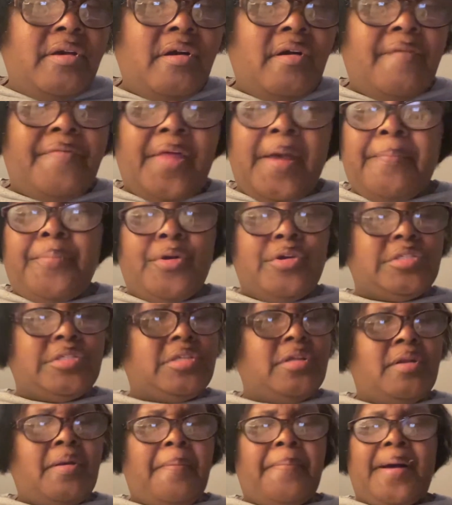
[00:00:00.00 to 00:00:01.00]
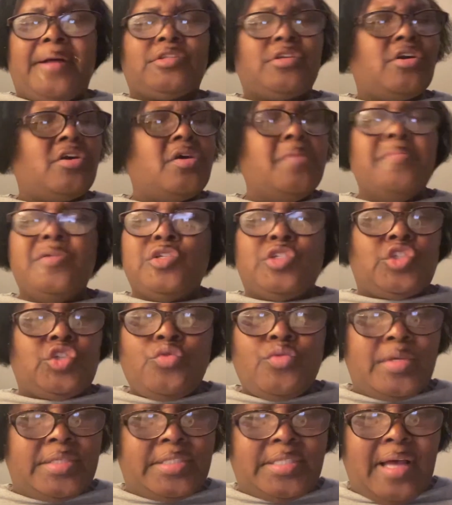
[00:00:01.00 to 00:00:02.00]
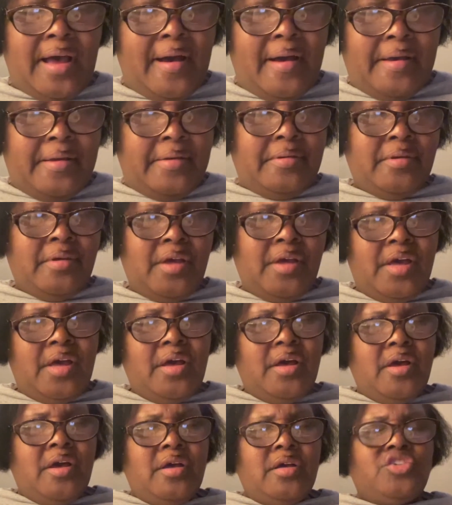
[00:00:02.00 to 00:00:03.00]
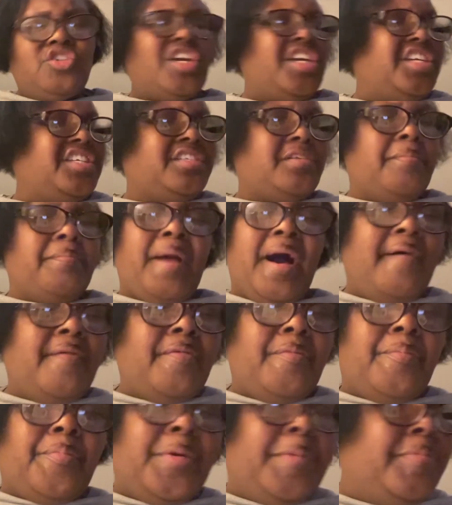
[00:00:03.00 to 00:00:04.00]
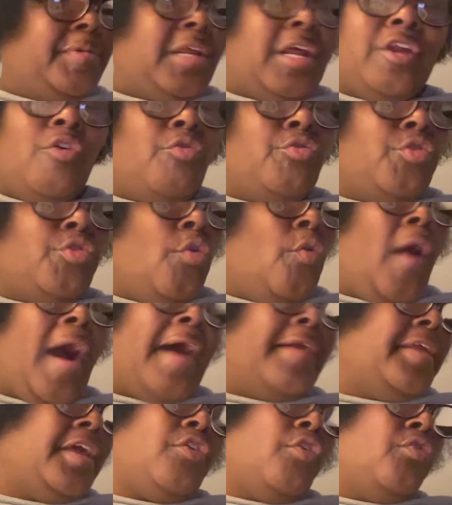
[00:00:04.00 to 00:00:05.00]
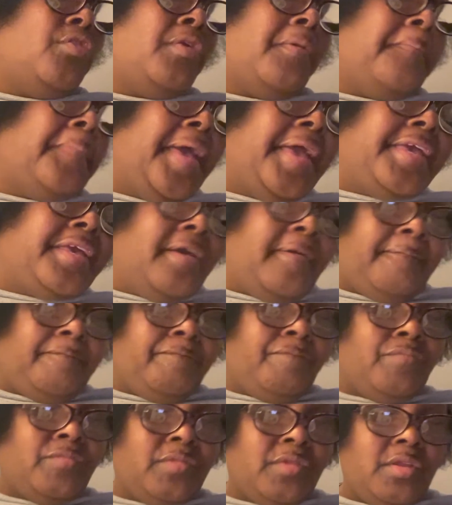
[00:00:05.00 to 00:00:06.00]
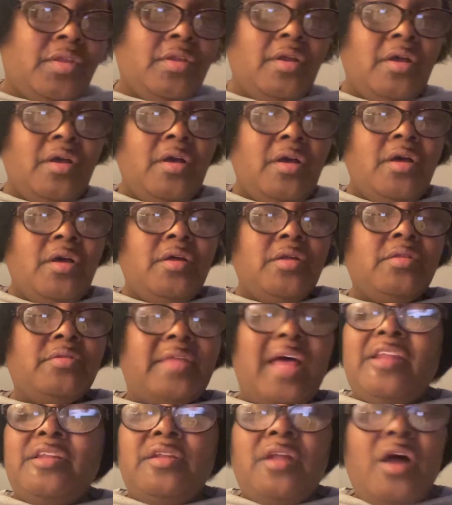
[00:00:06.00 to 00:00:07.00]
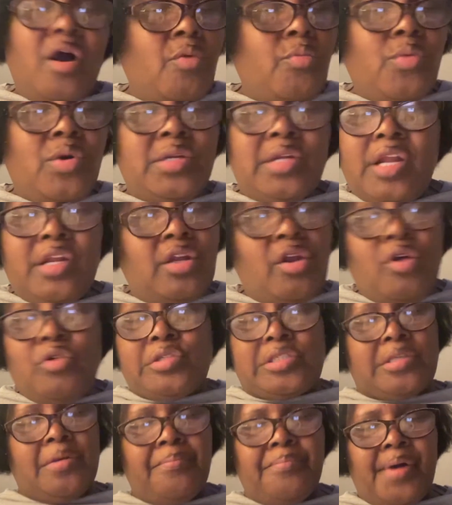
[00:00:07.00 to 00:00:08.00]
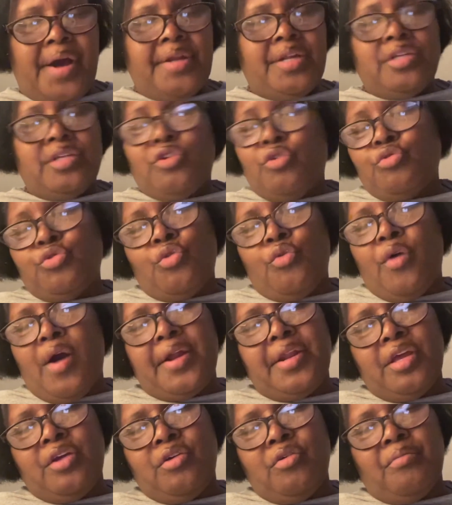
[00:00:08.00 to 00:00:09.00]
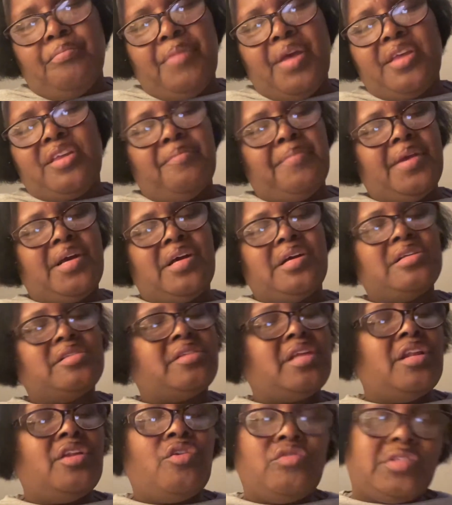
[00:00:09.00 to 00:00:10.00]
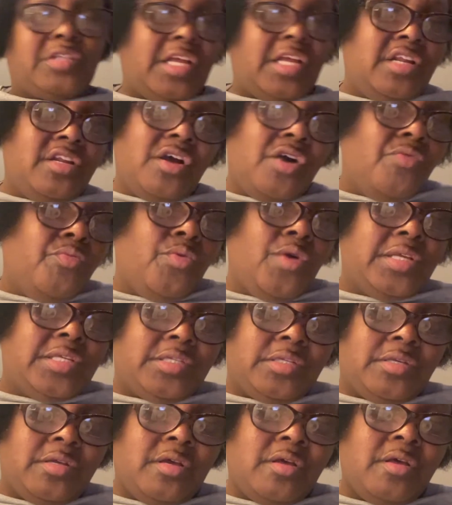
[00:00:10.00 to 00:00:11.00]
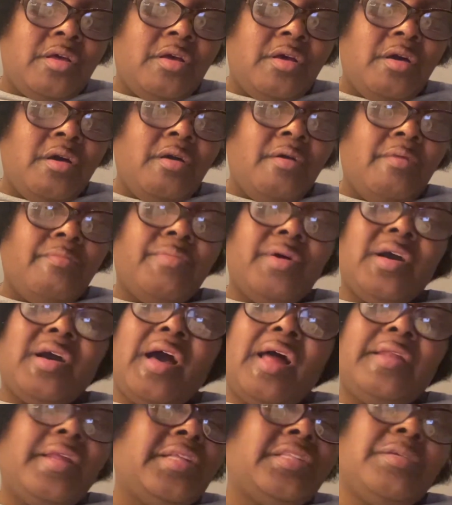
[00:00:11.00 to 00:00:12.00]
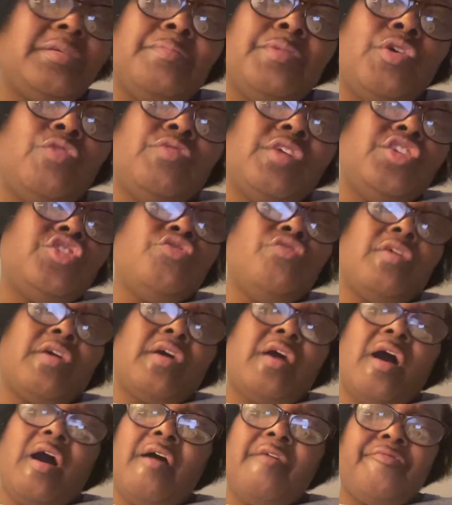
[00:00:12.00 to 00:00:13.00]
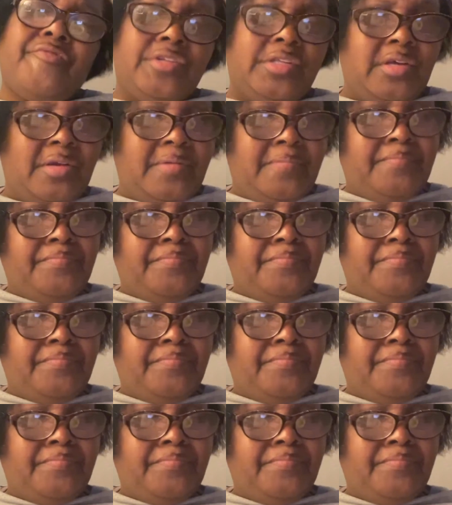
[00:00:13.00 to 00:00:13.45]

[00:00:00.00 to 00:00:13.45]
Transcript: of that person about to commit suicide. Change the mind of the people they don't know how they're going to make it. That loved one that lost somebody don't know how they're going to make it because they lost their loved ones. But God, let them know that you are confident.